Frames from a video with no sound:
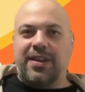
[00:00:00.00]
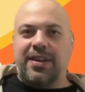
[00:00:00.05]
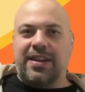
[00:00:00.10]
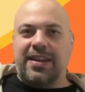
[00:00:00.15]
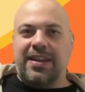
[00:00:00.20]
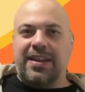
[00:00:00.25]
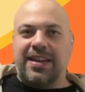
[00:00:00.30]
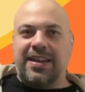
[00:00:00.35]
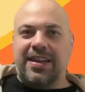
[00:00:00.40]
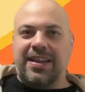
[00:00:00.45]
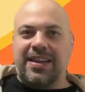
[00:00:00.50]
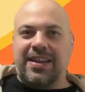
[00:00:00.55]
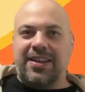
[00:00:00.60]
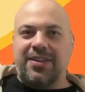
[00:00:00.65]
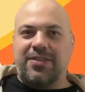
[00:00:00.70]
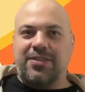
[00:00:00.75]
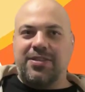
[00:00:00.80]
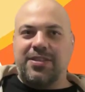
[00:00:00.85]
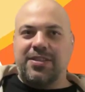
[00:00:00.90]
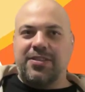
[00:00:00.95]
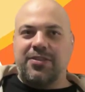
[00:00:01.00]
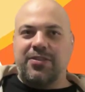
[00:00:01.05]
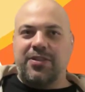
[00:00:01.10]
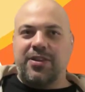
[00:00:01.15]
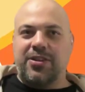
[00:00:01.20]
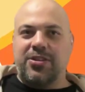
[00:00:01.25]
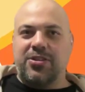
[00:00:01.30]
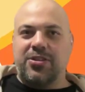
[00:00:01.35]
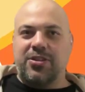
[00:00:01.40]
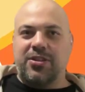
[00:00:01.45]
funny
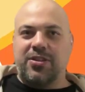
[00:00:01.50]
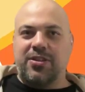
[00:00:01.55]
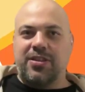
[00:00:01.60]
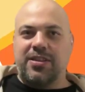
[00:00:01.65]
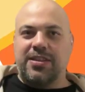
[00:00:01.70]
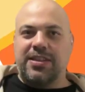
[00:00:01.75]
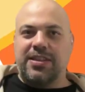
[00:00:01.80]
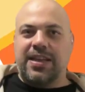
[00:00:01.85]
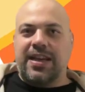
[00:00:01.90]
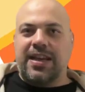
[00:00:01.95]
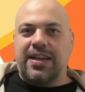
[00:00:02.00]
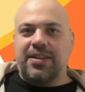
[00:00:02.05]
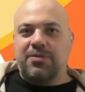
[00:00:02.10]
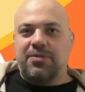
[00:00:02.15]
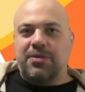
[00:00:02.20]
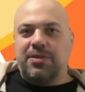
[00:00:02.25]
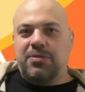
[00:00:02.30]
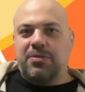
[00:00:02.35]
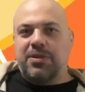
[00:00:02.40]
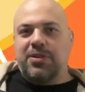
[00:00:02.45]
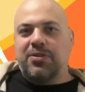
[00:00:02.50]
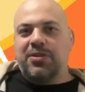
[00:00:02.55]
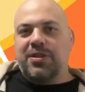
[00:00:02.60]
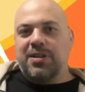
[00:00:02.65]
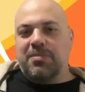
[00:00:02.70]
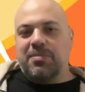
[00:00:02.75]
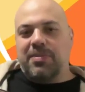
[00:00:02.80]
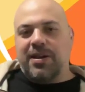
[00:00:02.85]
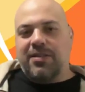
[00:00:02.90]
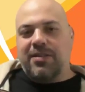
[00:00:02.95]
consideration on the side when we
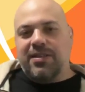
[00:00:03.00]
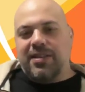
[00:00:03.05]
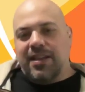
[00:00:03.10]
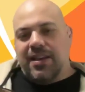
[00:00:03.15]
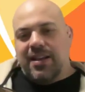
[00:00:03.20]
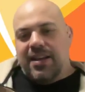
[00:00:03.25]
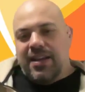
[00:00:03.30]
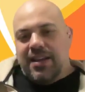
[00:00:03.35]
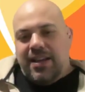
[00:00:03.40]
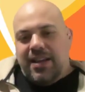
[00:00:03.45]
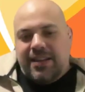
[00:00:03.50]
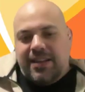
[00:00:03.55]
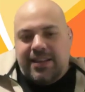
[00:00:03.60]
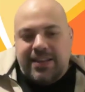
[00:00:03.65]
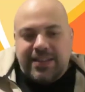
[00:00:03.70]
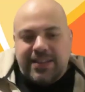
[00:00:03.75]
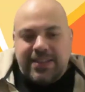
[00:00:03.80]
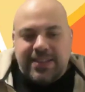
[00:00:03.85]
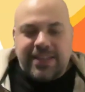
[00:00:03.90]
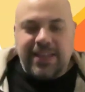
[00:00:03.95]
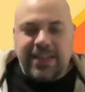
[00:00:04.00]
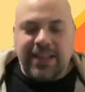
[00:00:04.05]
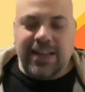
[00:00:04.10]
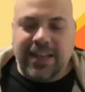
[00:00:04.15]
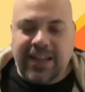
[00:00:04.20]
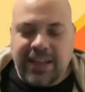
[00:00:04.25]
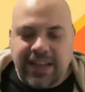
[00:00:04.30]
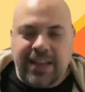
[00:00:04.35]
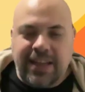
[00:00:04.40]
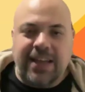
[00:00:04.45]
talk about this
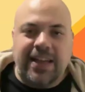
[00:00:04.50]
